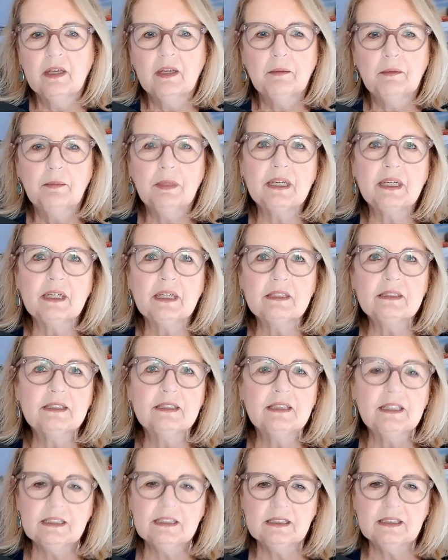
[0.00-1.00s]
Because
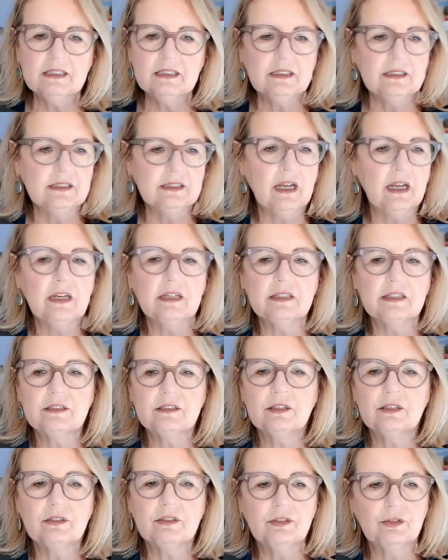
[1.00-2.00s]
this is not
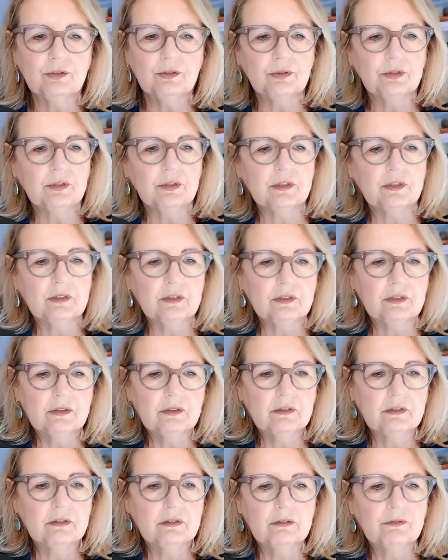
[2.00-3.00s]
your
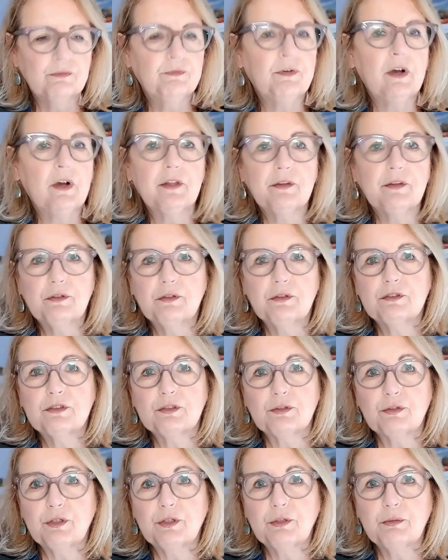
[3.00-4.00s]
father's
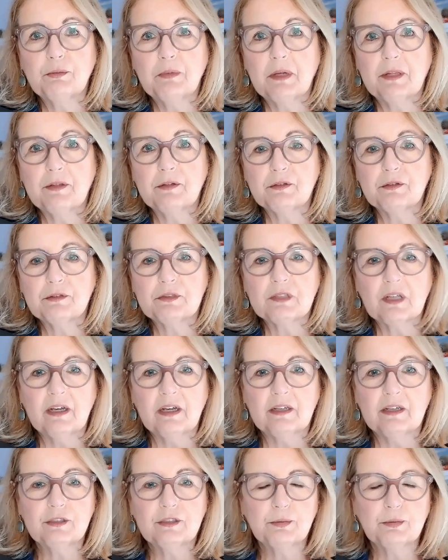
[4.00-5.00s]
or your mother's
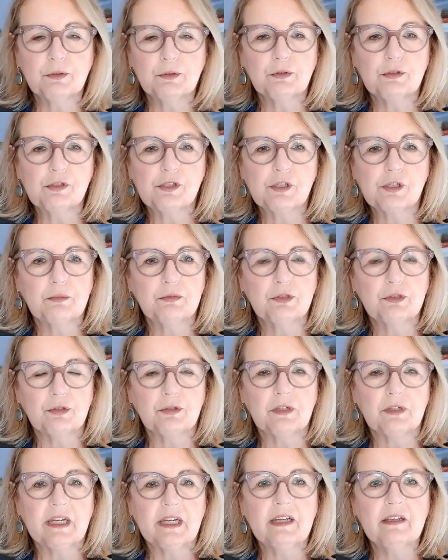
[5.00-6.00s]
entrepreneurship
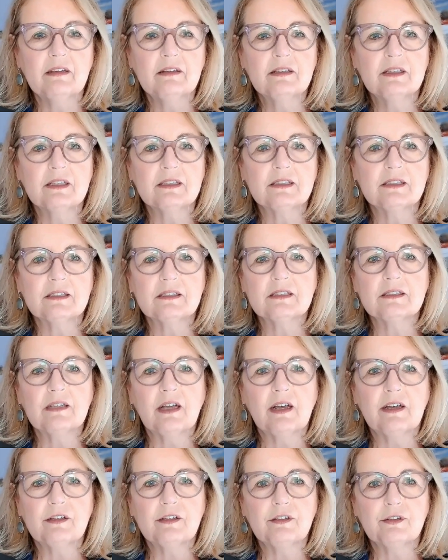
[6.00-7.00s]
journey. This is
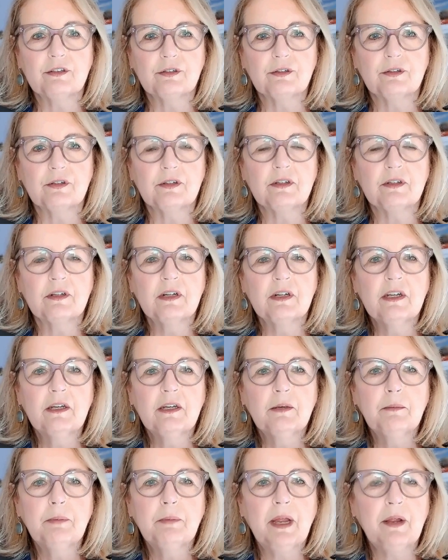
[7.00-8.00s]
not your
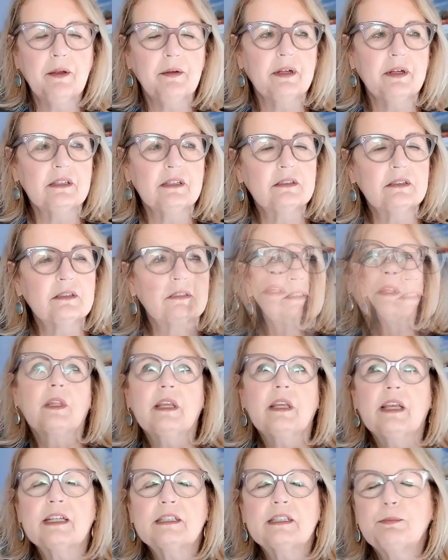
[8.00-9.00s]
parents'
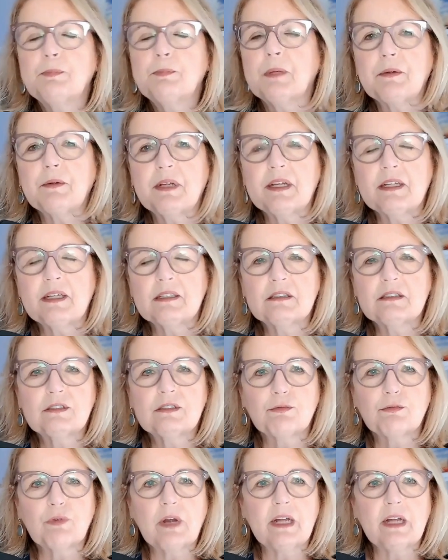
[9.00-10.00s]
experience
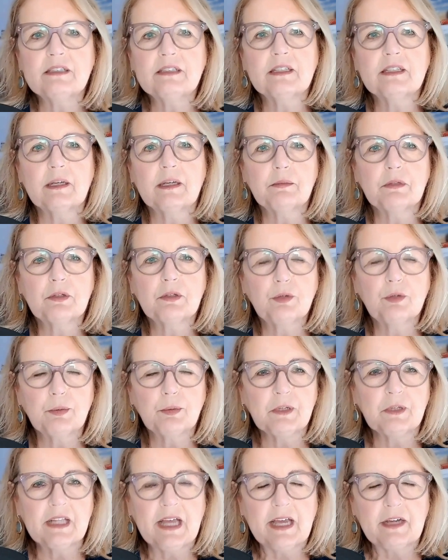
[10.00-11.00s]
rising up the
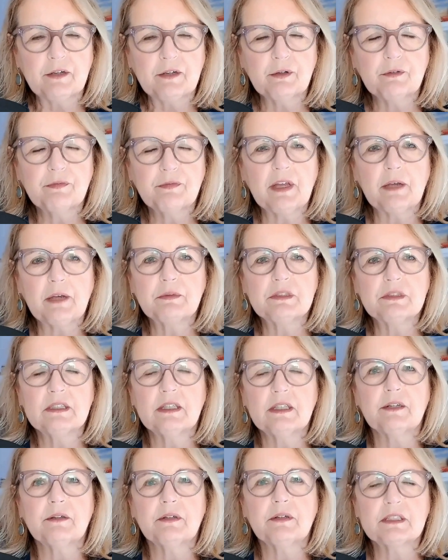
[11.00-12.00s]
corporate ladder. If that was
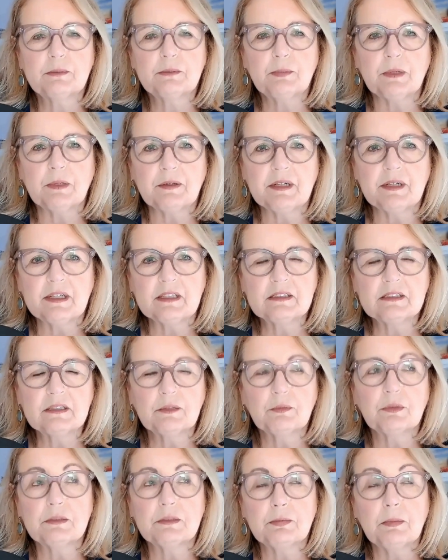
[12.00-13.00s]
their experience, it
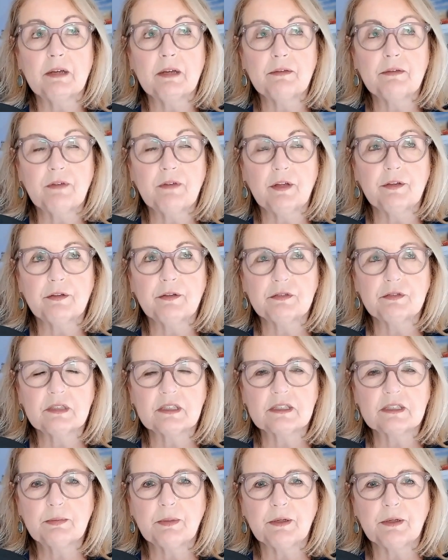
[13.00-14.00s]
was my father's
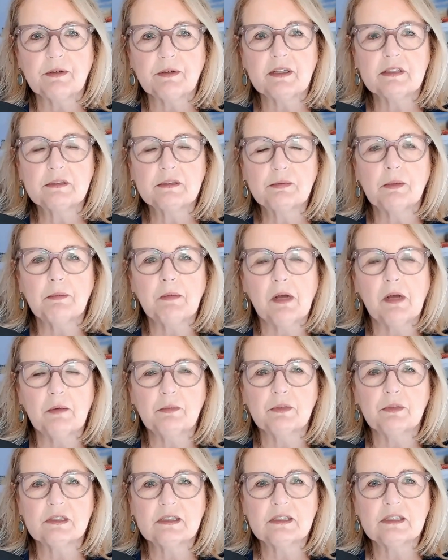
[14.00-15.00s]
experience. My mom
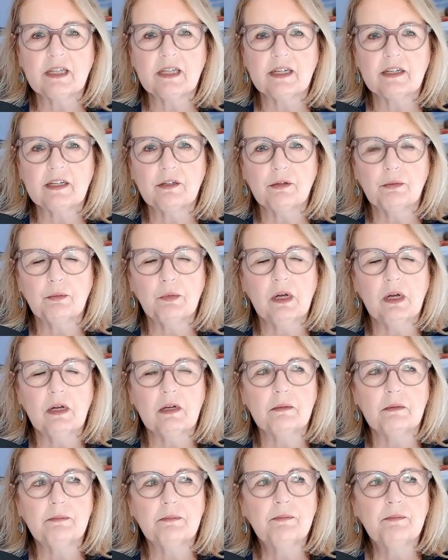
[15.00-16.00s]
was a stay-at-home
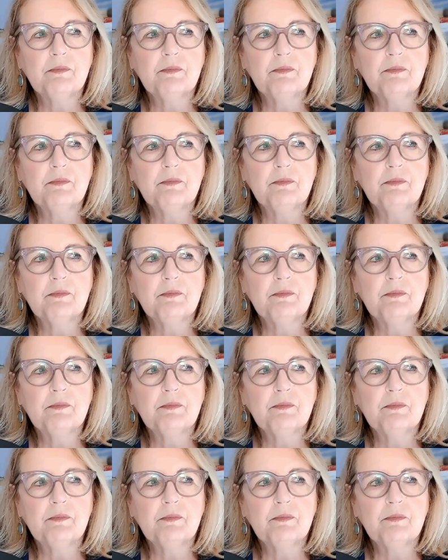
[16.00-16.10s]
mom.